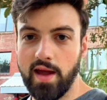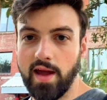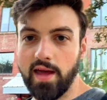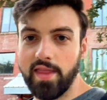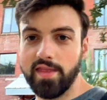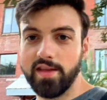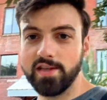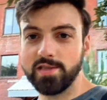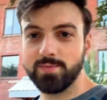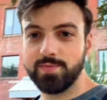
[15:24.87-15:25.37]

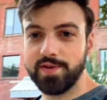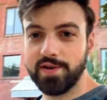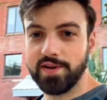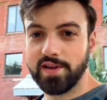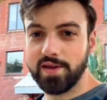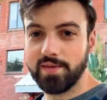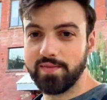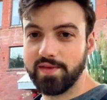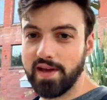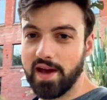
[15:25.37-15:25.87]
And this
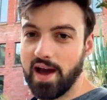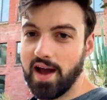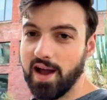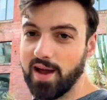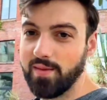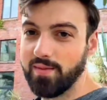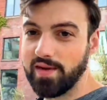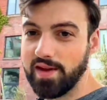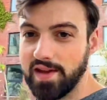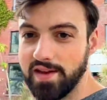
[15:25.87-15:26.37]
building
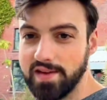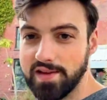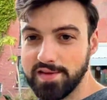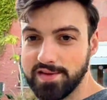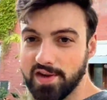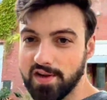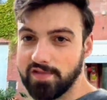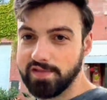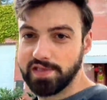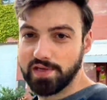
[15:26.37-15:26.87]
behind me
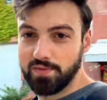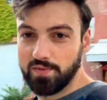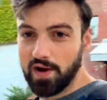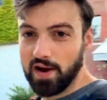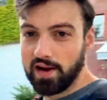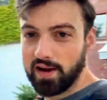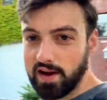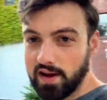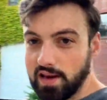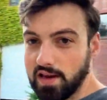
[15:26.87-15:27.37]
deserves some
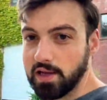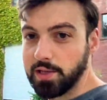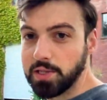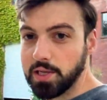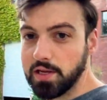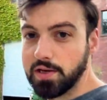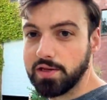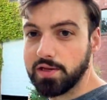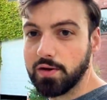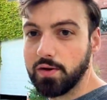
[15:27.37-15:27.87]

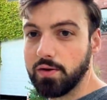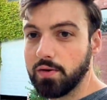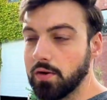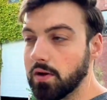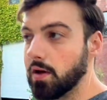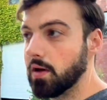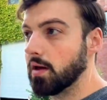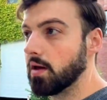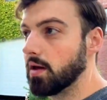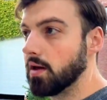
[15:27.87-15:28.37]
recognition too.
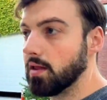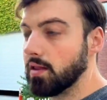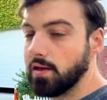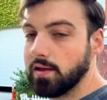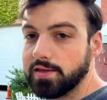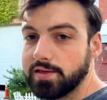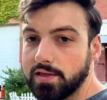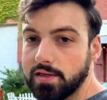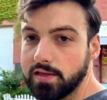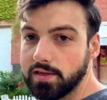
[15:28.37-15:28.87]

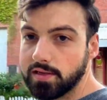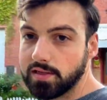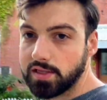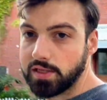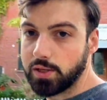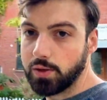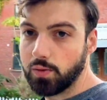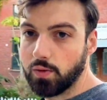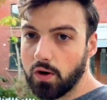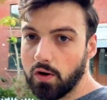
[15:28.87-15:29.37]
This is
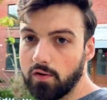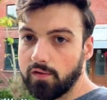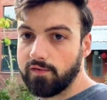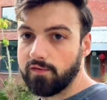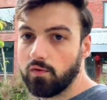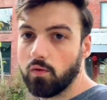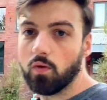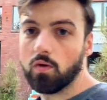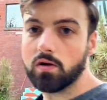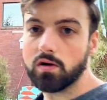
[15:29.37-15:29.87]

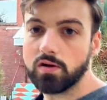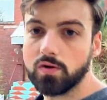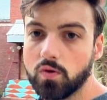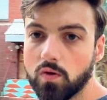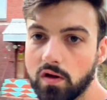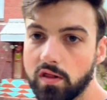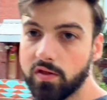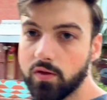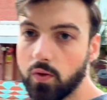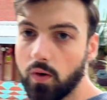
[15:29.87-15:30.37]
204
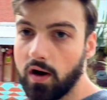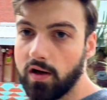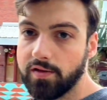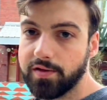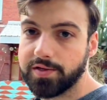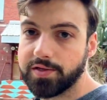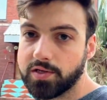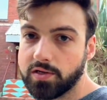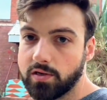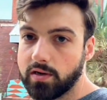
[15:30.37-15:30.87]
North 12th
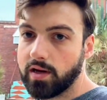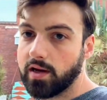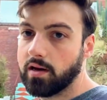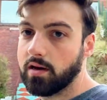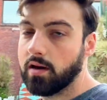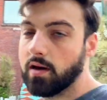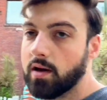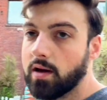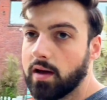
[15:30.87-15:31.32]
Street.